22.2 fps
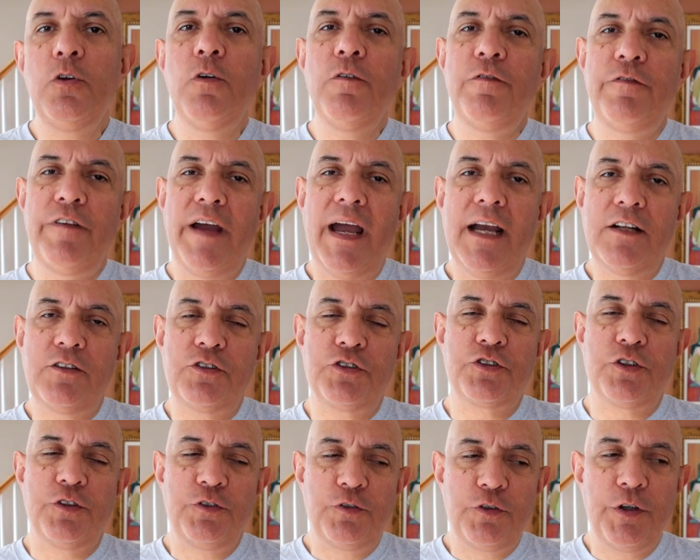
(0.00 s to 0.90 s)
Two
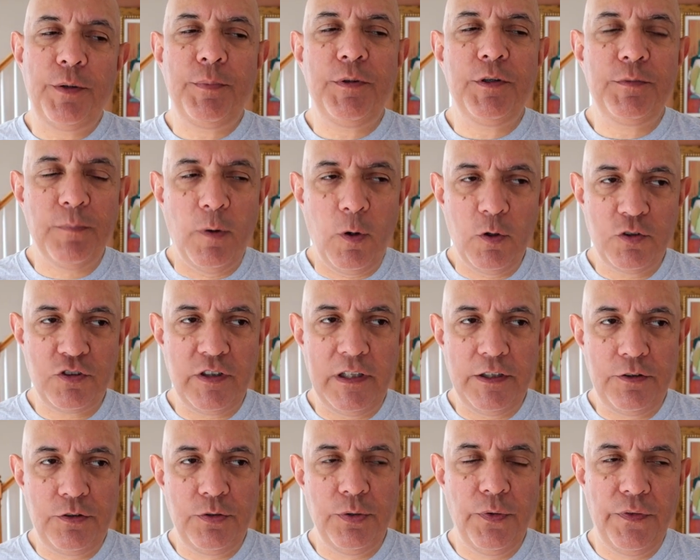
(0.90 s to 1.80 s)
factors contribute
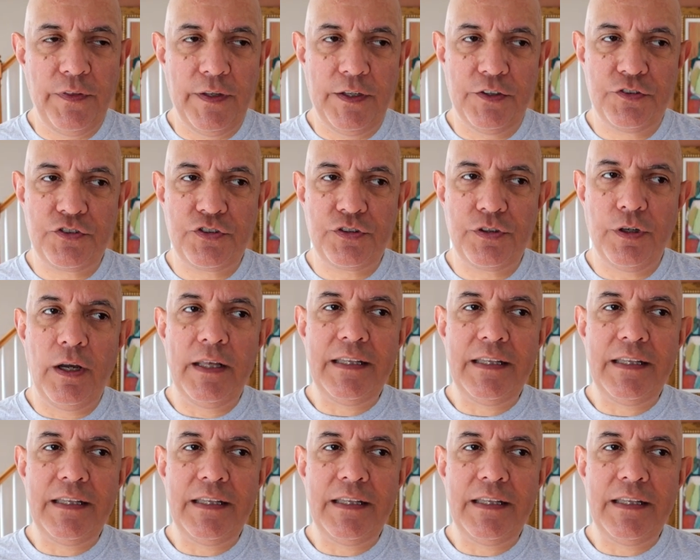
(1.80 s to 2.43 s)
mostly to this,